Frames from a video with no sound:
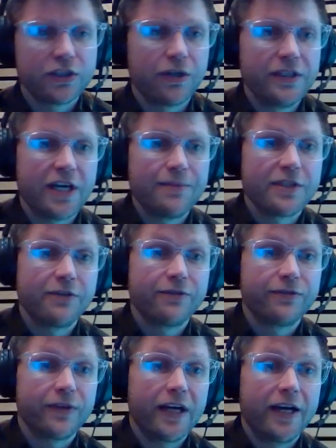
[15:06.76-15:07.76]
in terms of
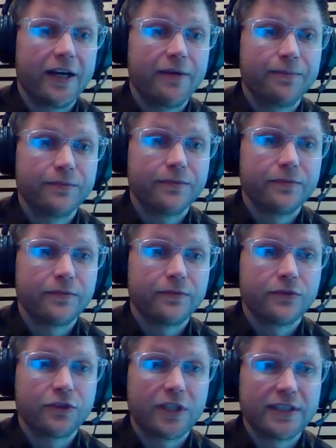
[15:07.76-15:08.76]

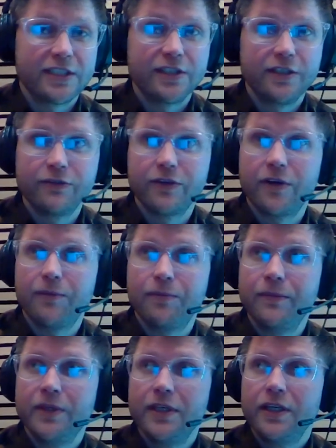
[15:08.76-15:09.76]
transitioning from
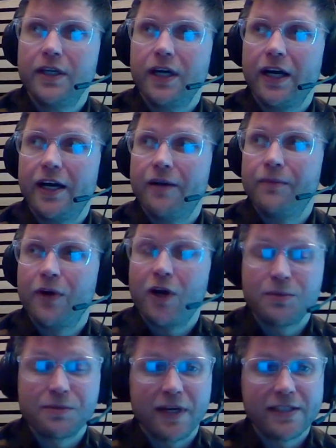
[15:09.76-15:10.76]

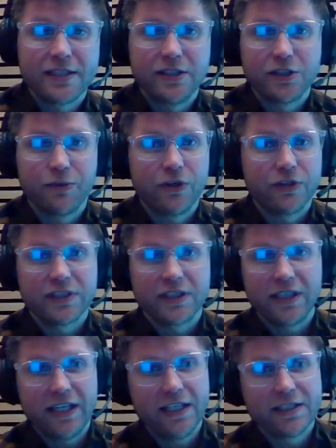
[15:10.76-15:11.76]
optimizing towards
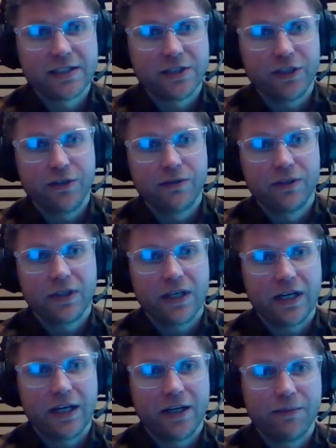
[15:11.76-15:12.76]
leads to
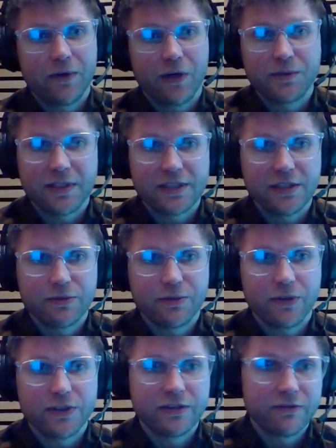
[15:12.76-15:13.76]
optimizing
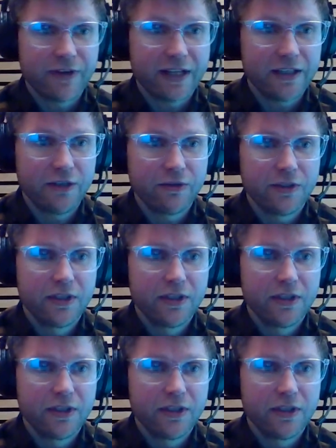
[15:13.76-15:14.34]
towards value,